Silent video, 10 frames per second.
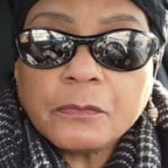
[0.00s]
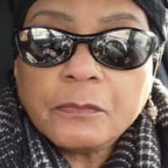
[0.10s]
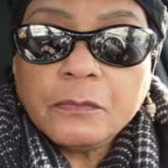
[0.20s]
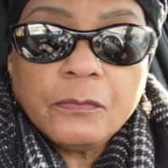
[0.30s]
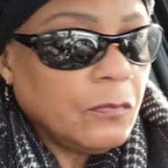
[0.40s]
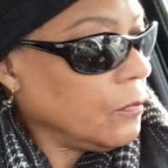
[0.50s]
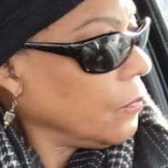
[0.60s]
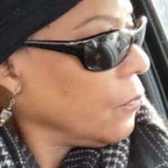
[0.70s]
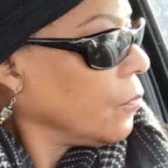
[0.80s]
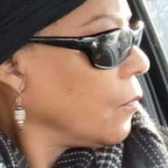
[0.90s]

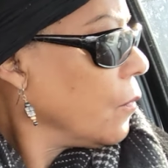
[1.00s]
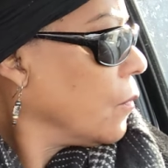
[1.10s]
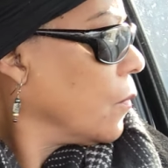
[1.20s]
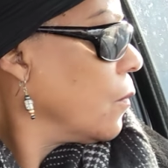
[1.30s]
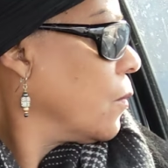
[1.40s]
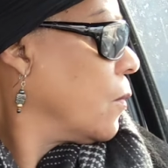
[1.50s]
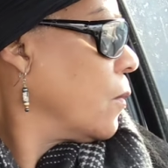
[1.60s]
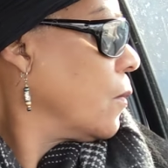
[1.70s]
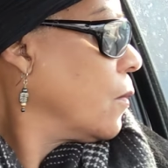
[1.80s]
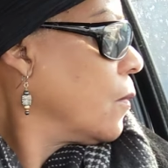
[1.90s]

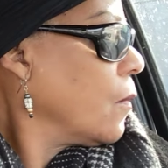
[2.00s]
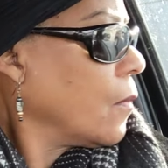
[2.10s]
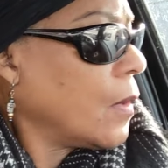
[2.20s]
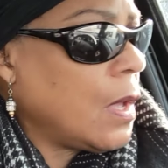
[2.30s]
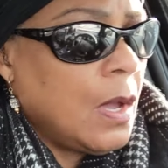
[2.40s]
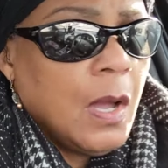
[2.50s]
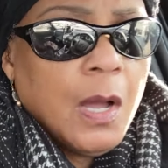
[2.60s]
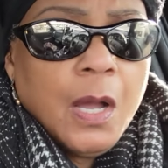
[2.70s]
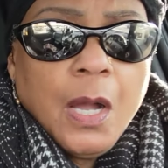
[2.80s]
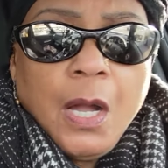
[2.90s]
[no speech]